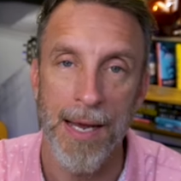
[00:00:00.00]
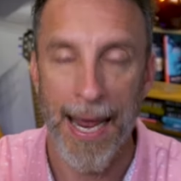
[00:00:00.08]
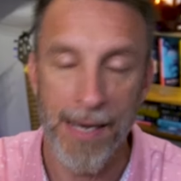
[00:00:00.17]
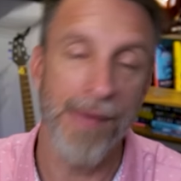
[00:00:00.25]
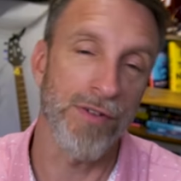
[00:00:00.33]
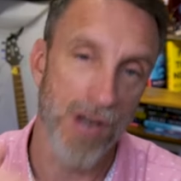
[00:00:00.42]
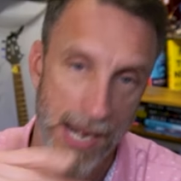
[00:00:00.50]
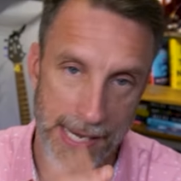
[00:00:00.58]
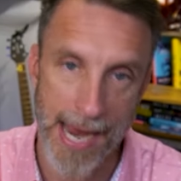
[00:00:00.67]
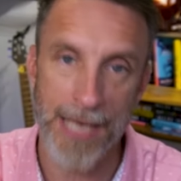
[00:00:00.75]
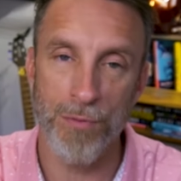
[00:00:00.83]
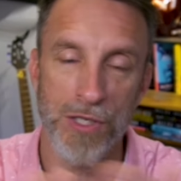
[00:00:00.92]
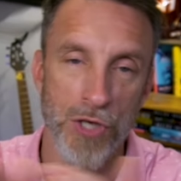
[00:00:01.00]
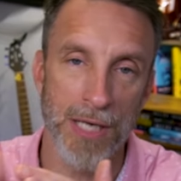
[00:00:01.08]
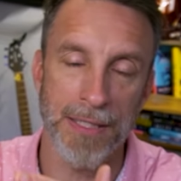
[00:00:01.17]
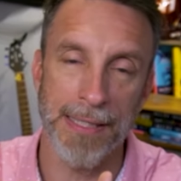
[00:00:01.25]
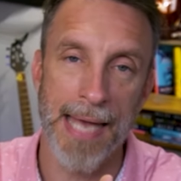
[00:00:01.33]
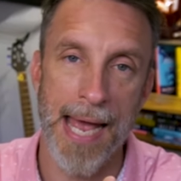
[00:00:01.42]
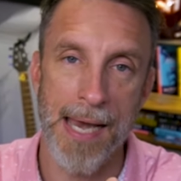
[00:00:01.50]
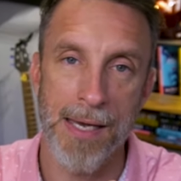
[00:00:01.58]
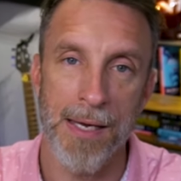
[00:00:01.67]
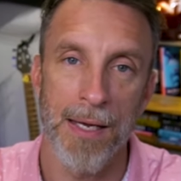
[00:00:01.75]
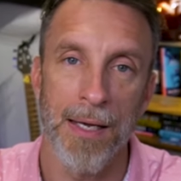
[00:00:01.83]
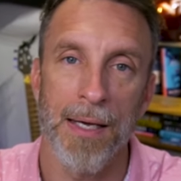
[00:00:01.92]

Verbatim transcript: And after 90 days, we adjust again.